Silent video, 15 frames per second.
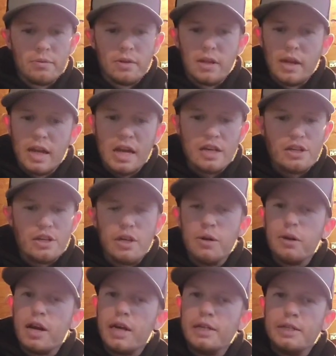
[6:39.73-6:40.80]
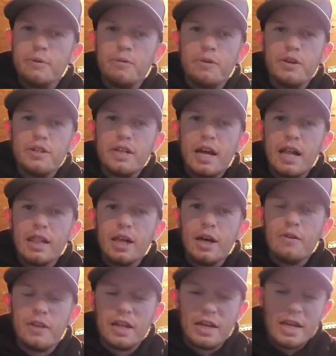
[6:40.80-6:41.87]
The next generation fishing. I
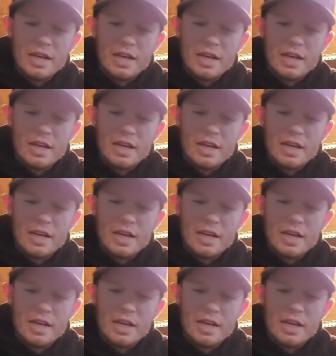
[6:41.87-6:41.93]
love that